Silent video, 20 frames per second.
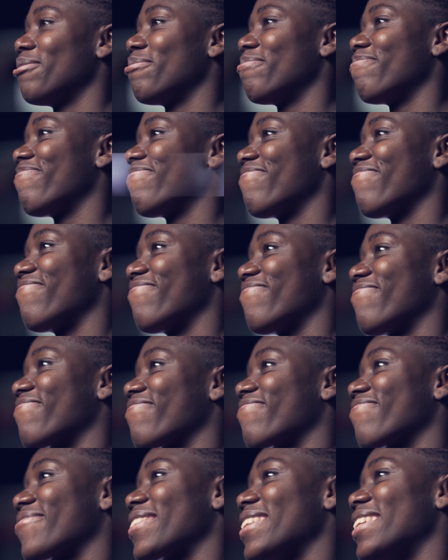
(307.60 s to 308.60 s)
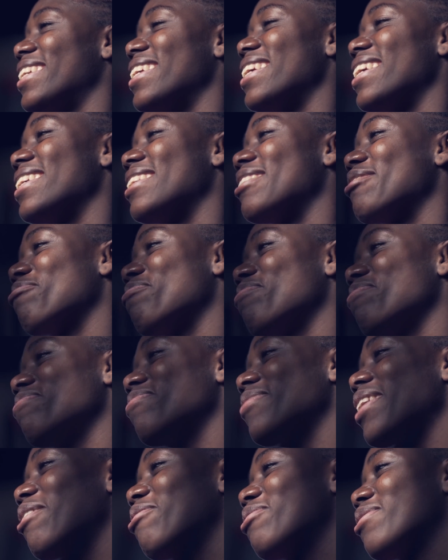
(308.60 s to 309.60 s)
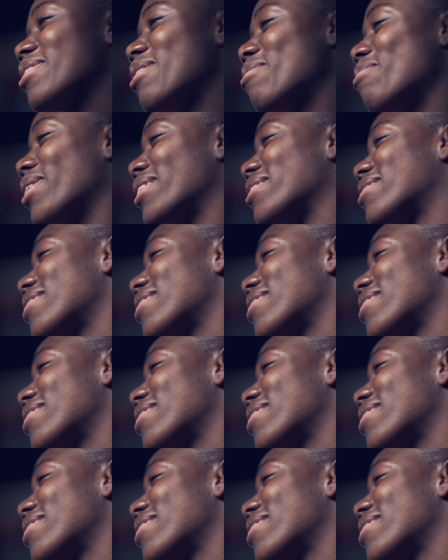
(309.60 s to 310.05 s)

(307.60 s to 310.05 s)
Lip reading: I love what I'm doing right now.